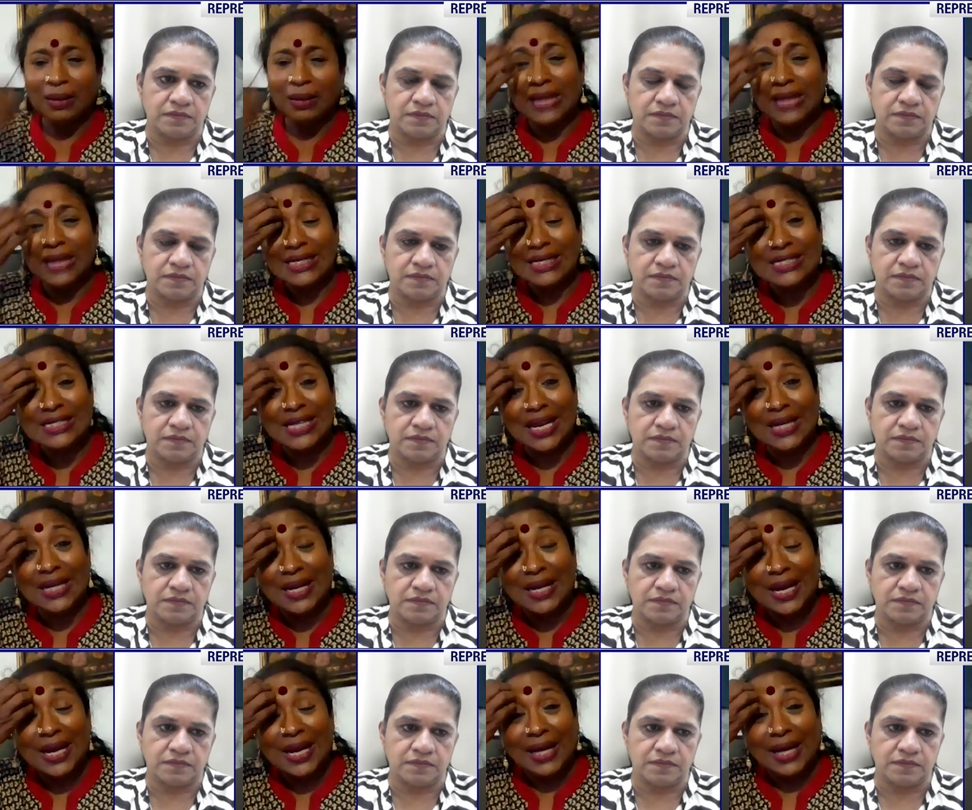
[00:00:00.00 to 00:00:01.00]
Speaker 1: But that
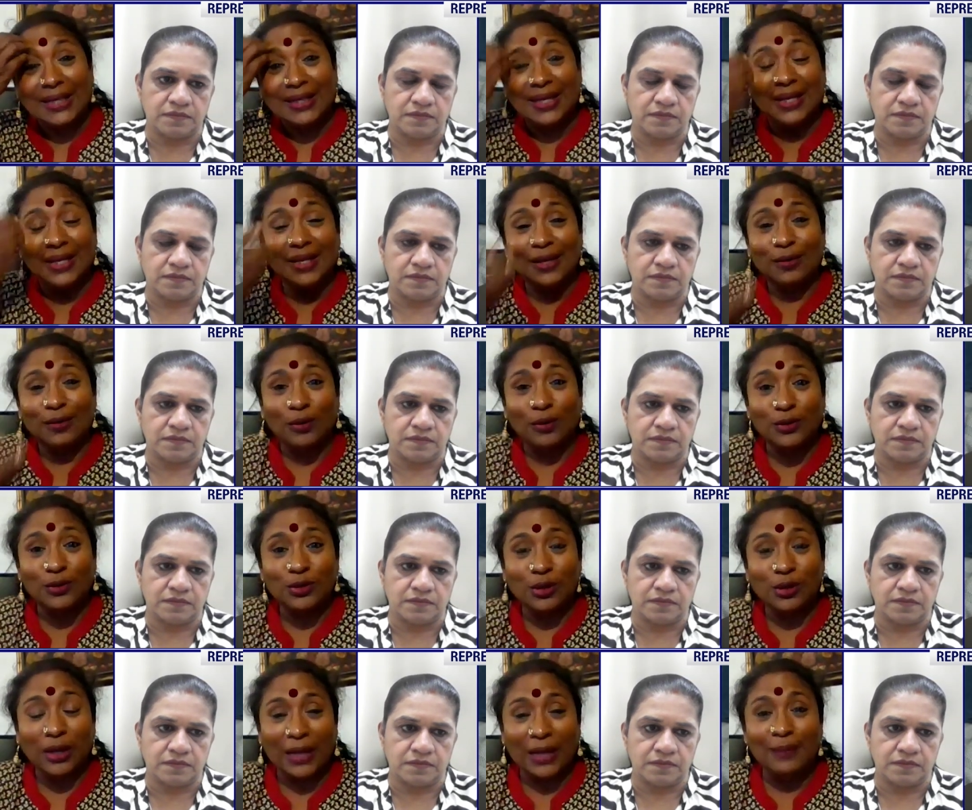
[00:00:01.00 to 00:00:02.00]
said, I think it
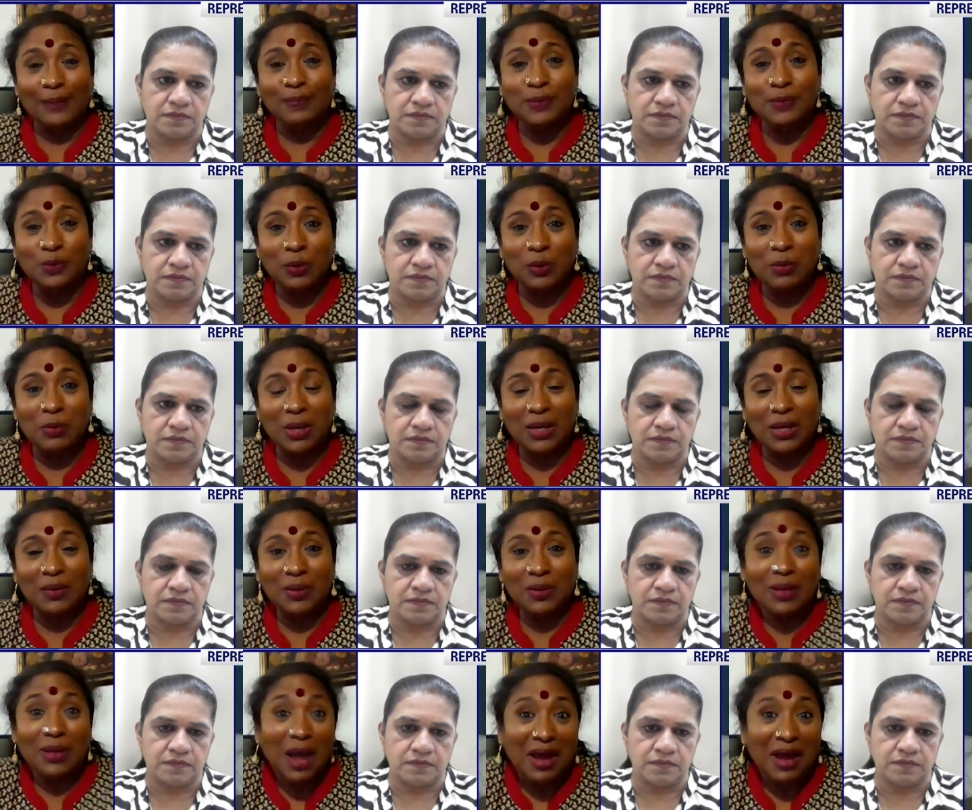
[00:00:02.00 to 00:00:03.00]
also helps
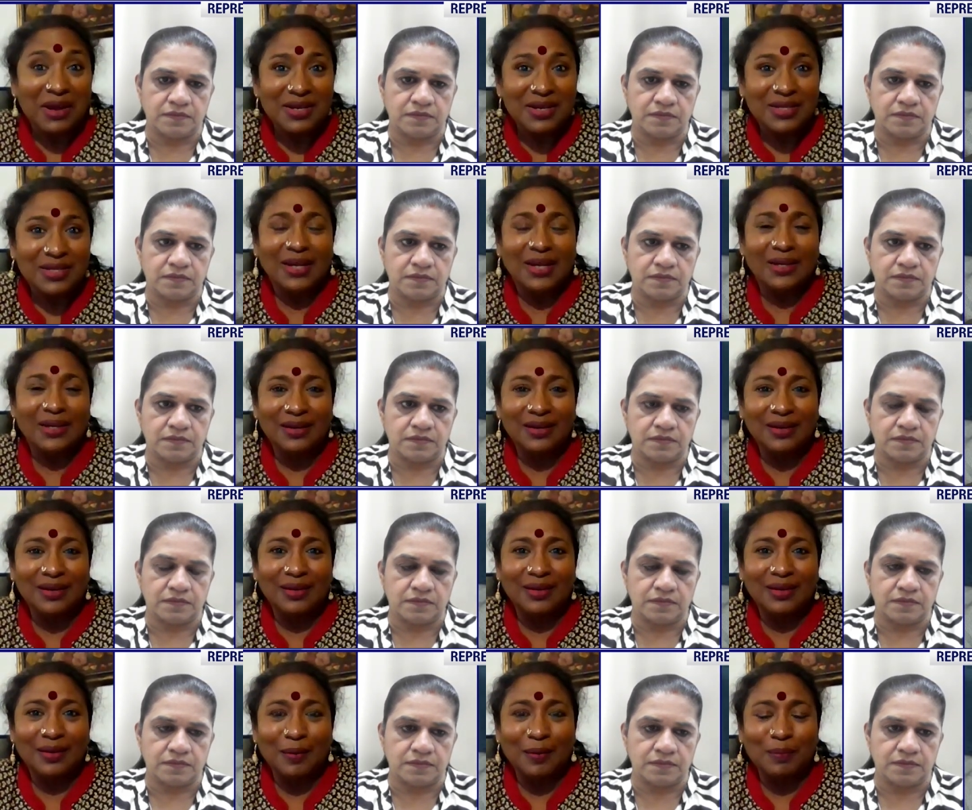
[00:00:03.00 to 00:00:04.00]
women with
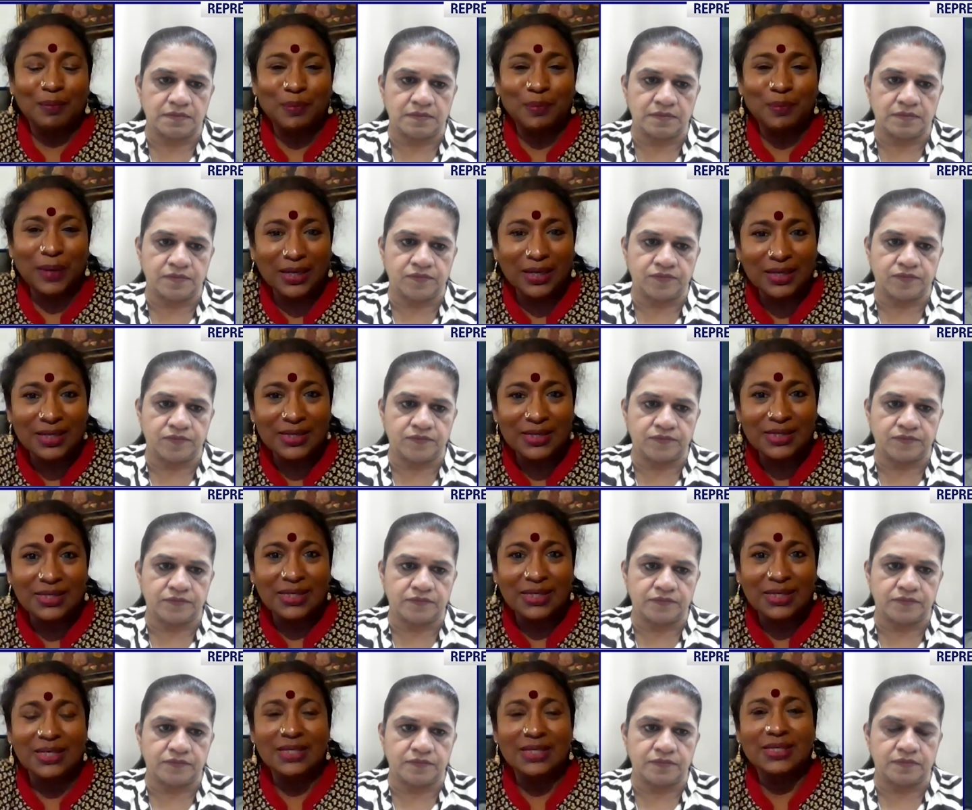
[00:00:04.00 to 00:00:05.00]
unintended uh,
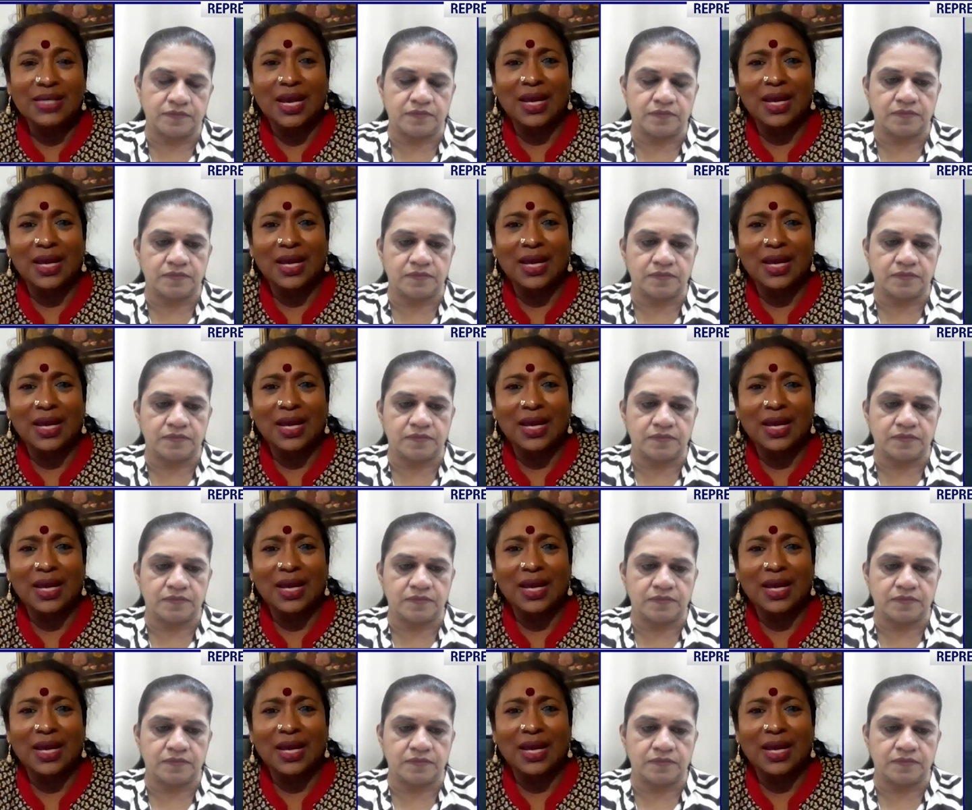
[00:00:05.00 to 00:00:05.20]
pregnancies